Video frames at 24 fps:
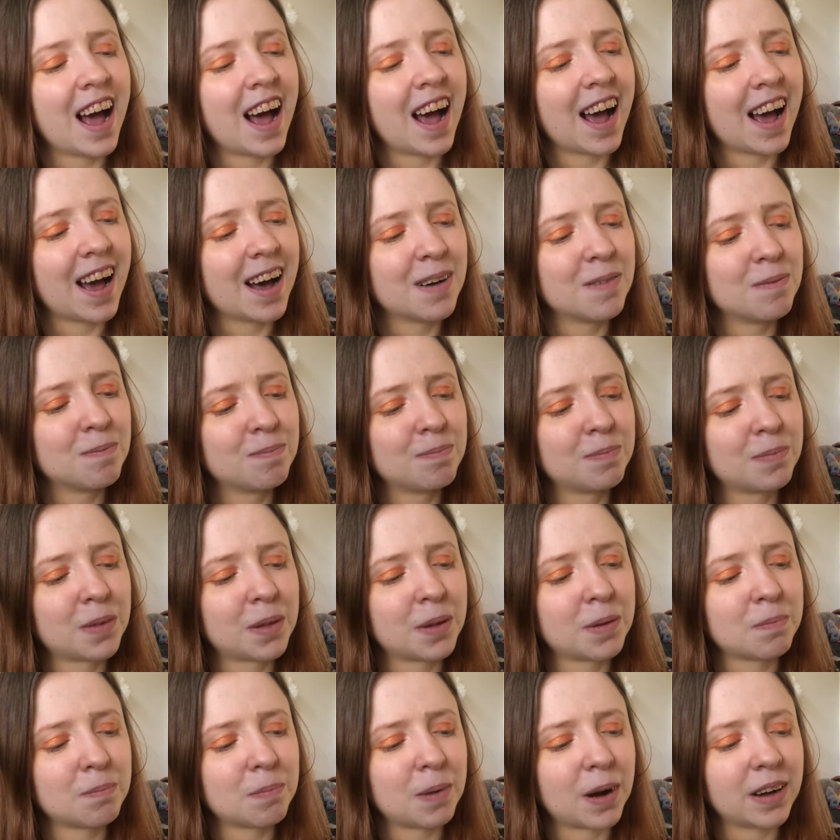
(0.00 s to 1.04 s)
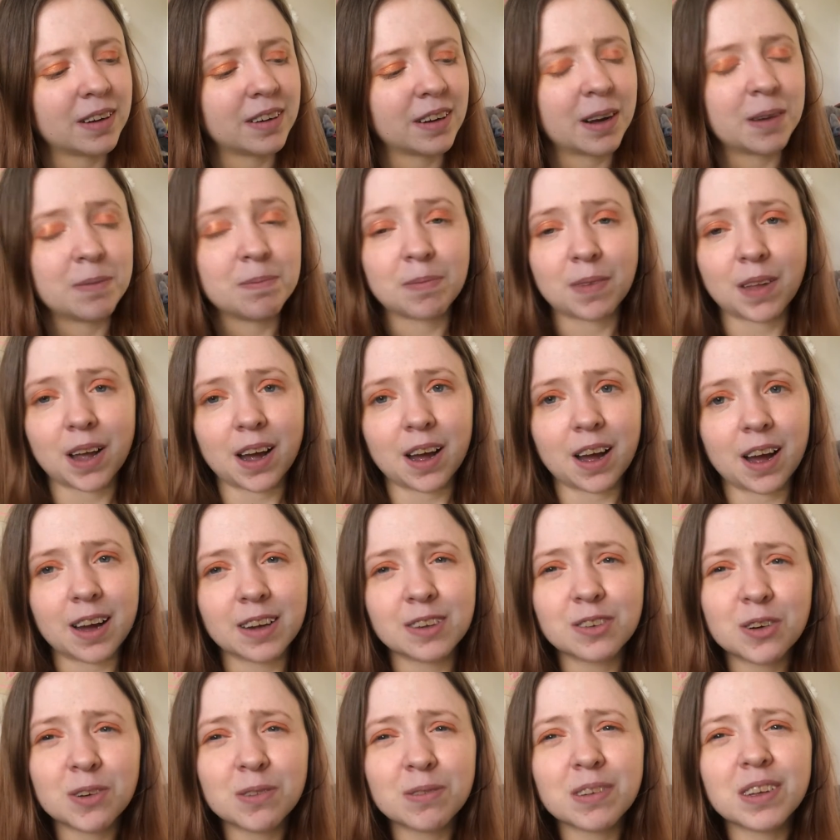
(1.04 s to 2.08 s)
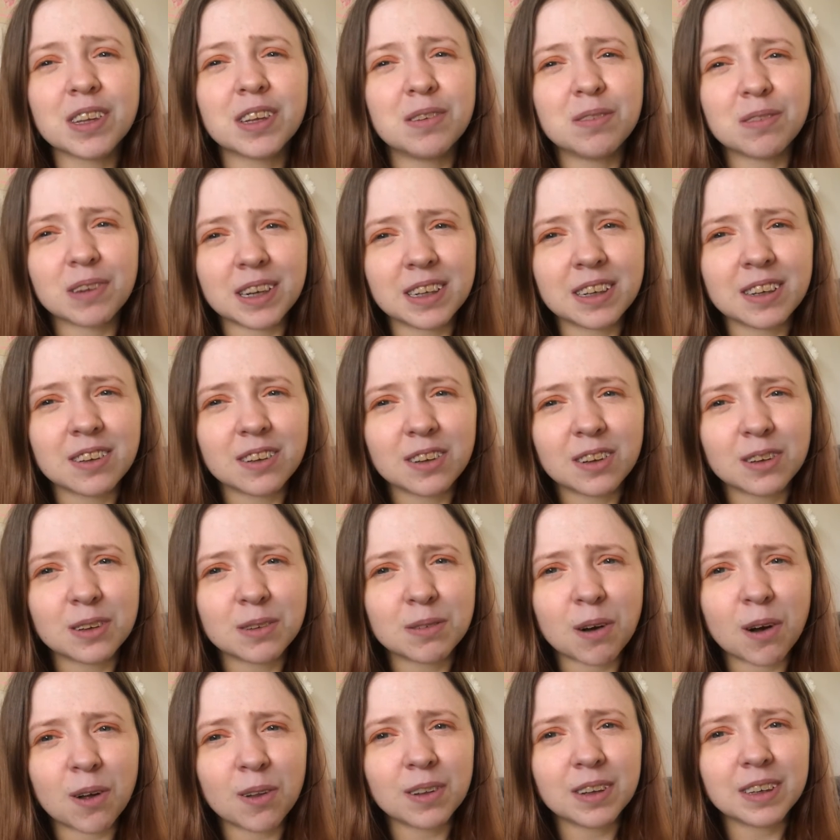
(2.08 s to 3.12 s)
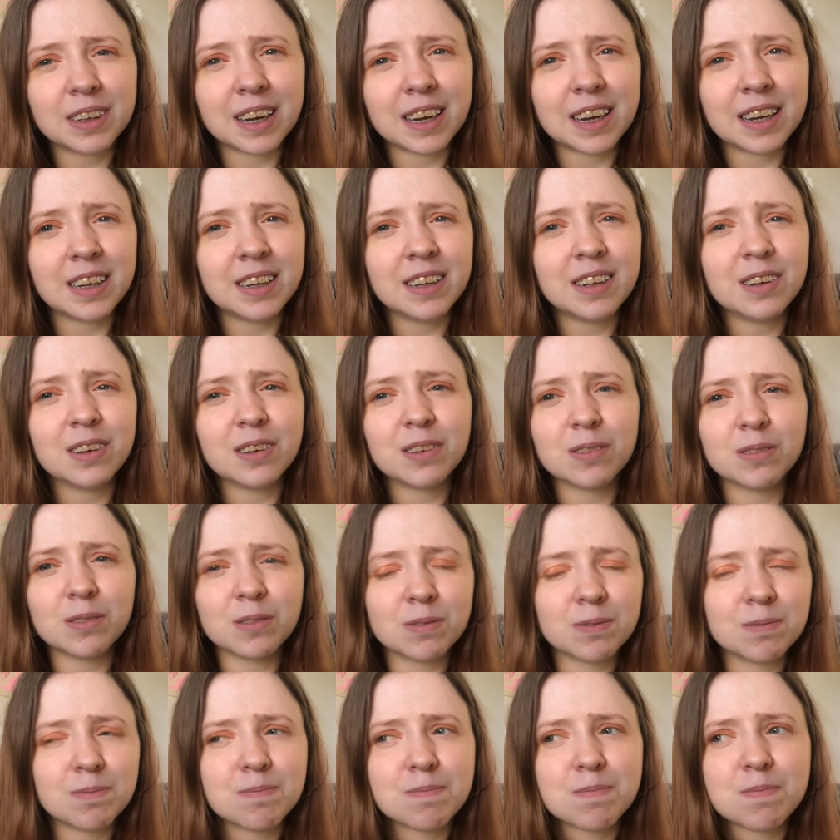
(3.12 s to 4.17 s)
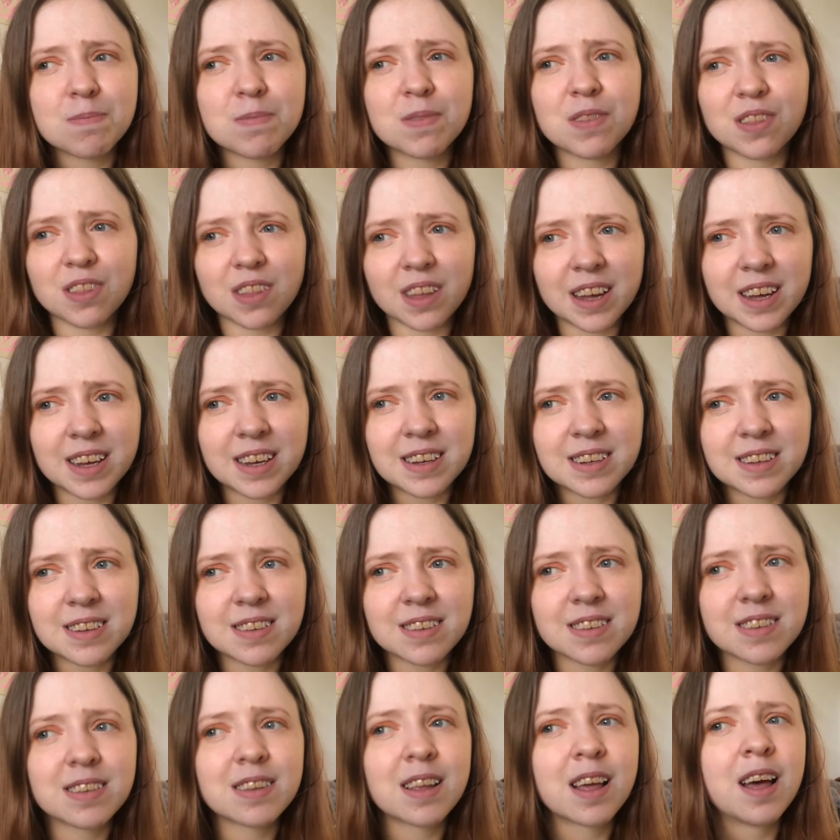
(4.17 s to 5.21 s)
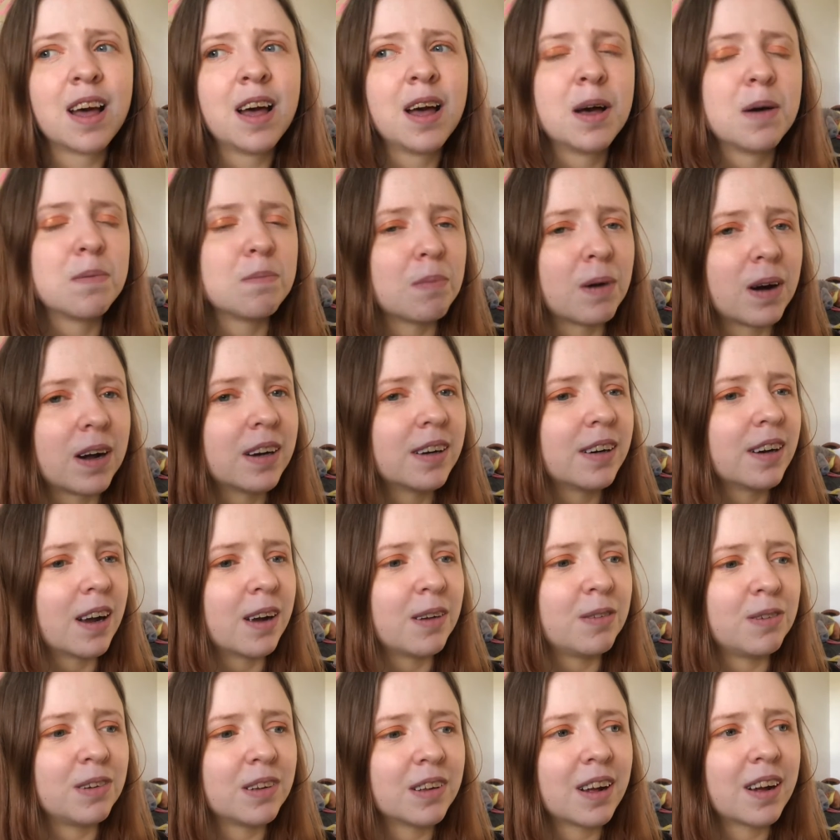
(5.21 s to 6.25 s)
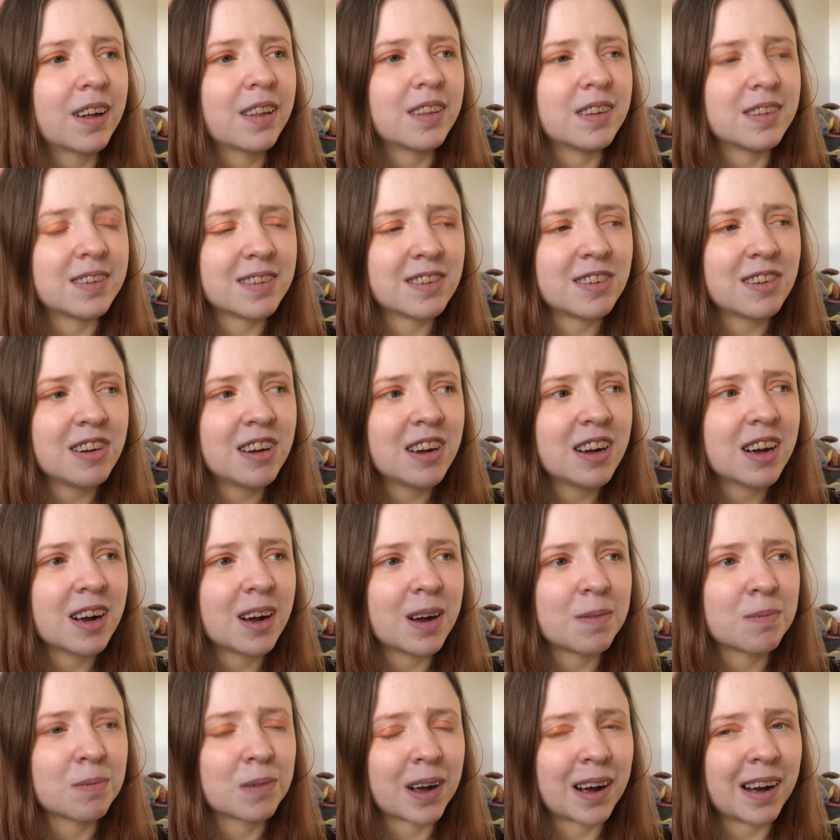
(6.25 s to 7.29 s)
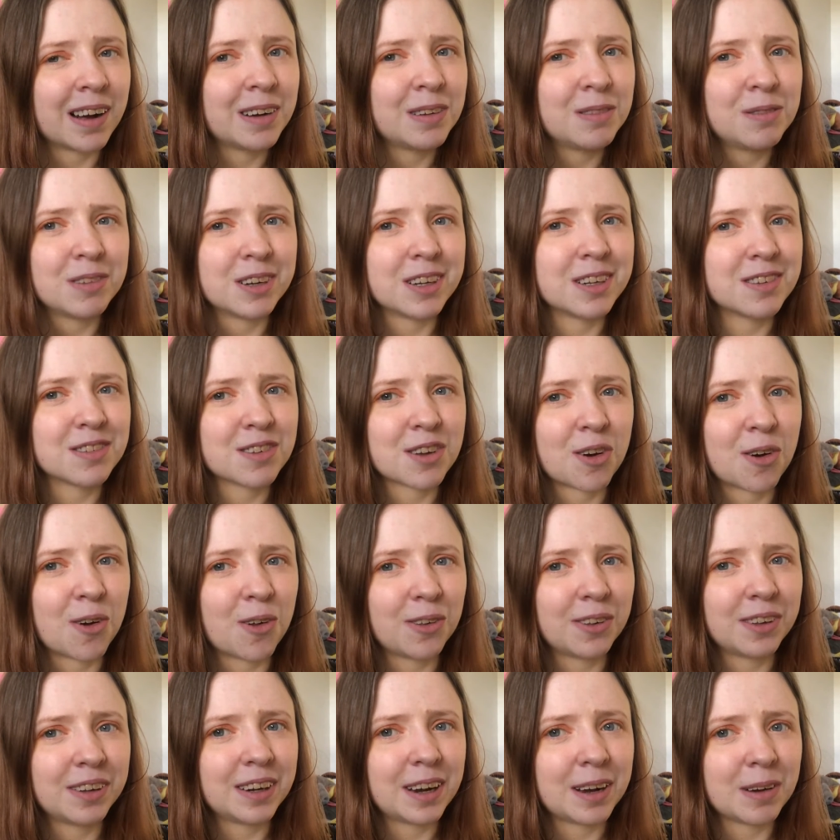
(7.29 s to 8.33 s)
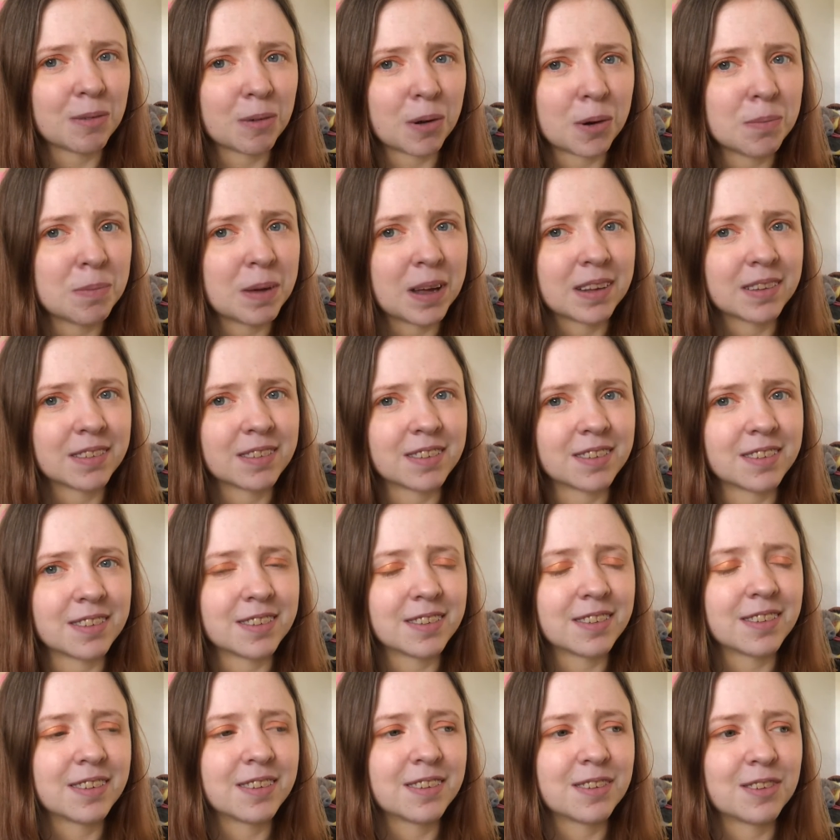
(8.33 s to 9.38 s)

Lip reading: but I don't really read a lot of holiday things, but I feel like this year I'm kind of into holiday romances.